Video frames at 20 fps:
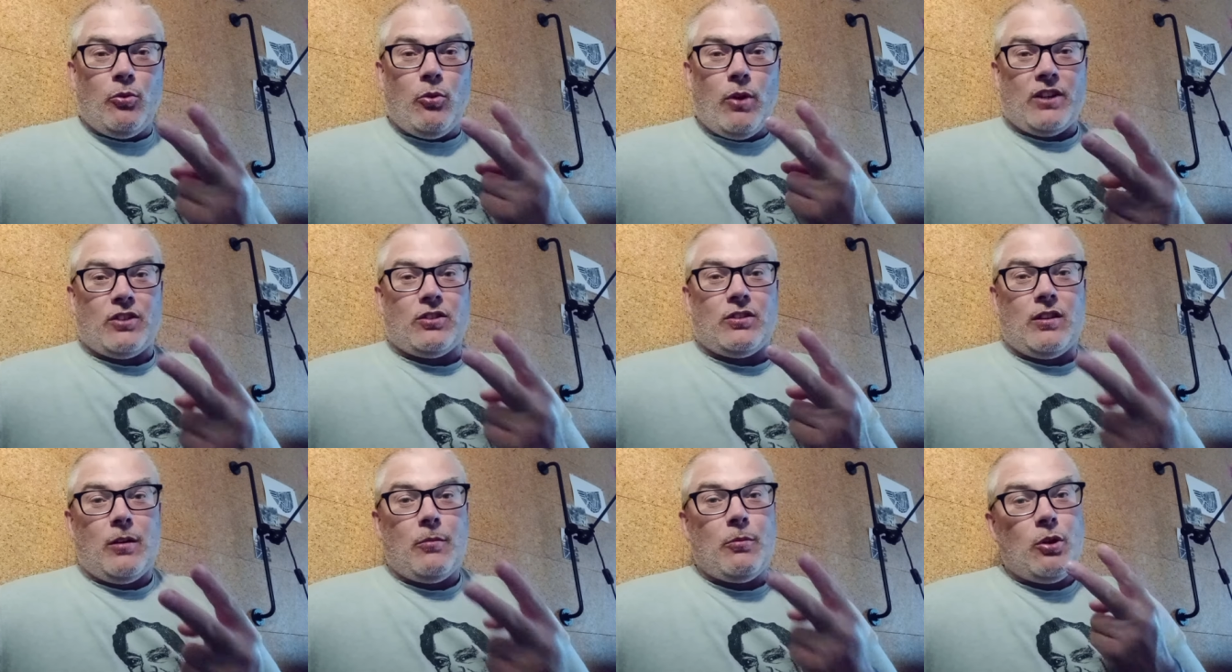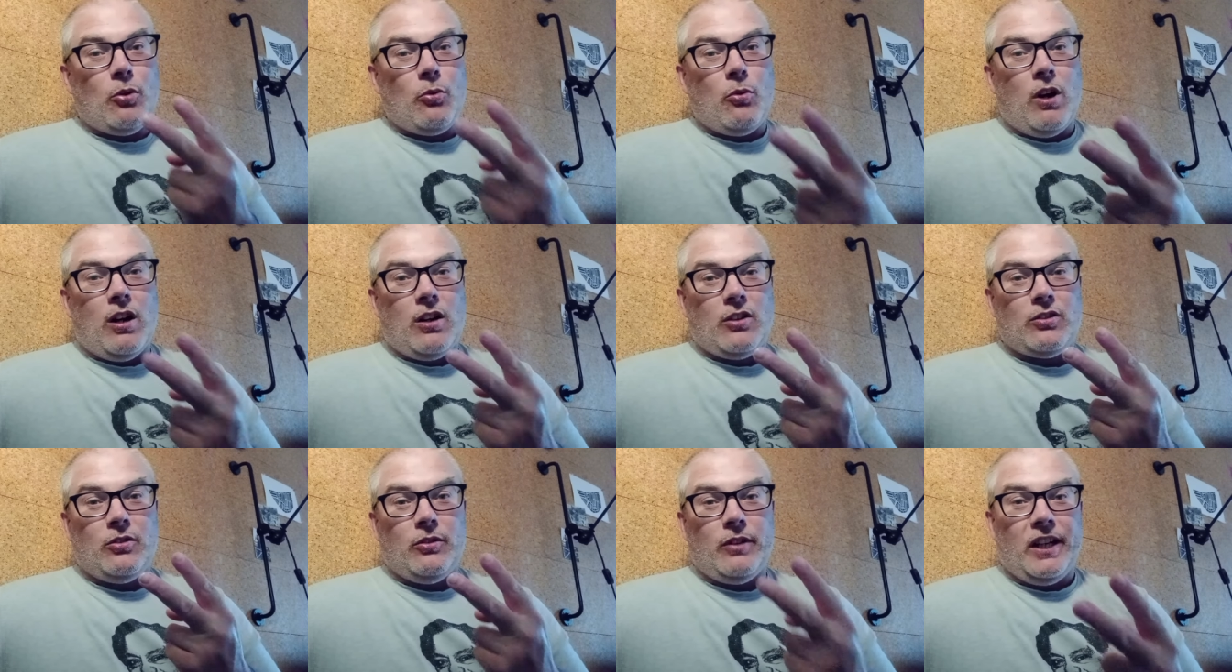questions that I'm going to
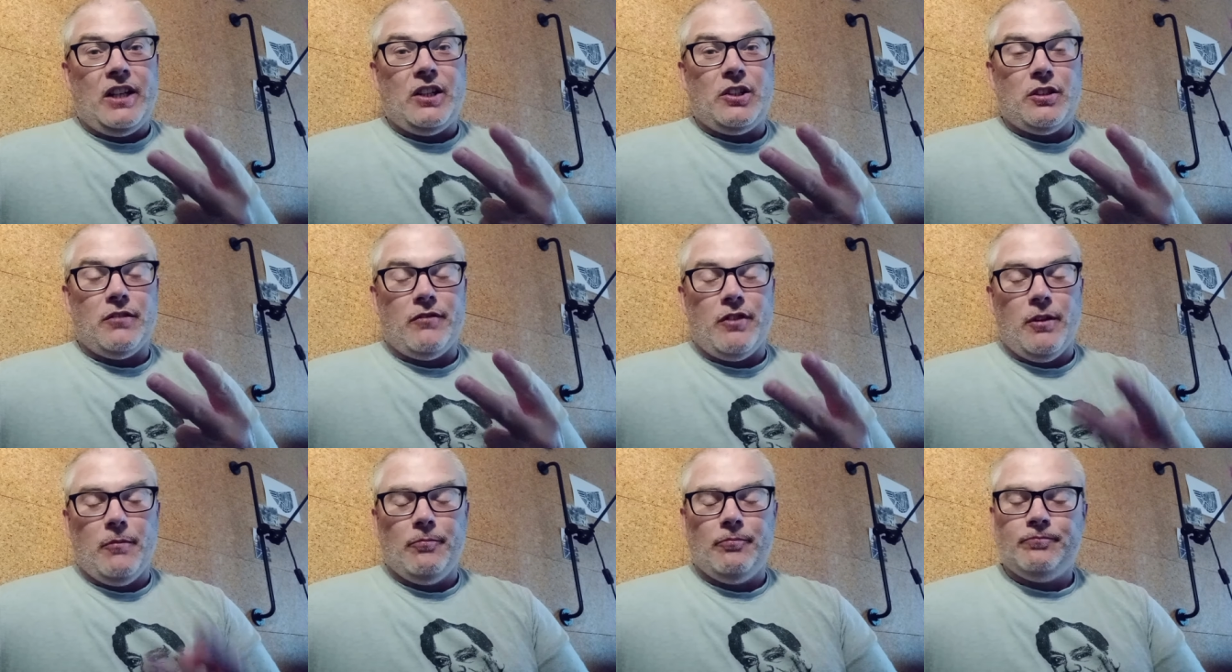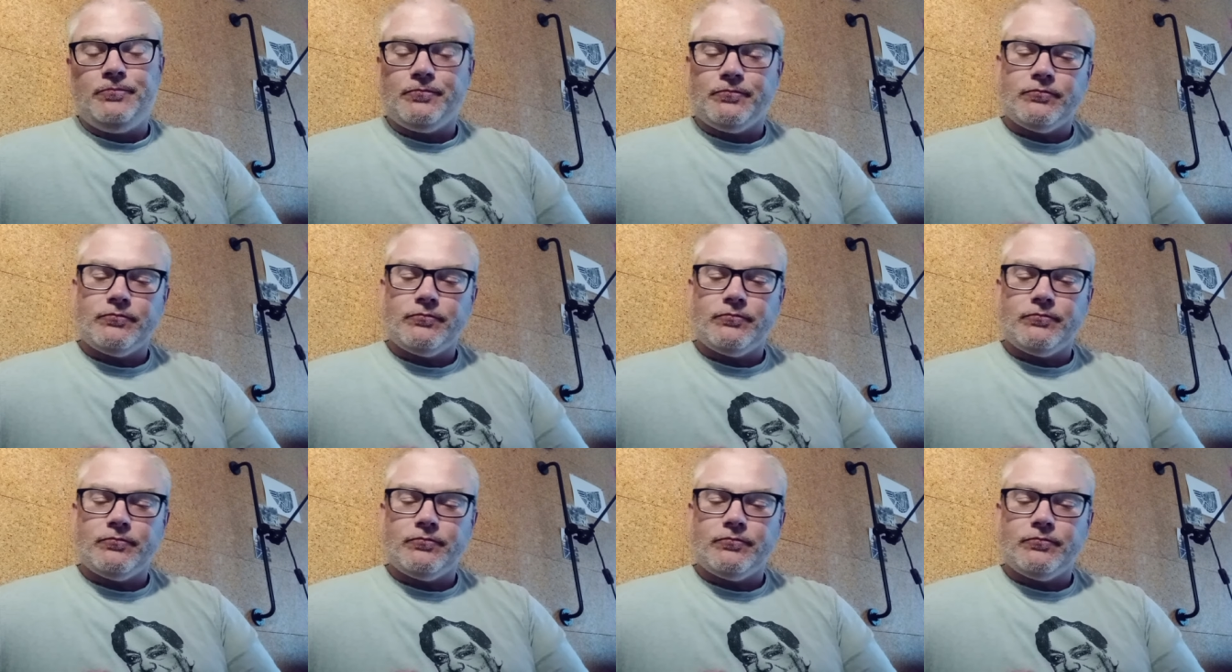ask on each of them.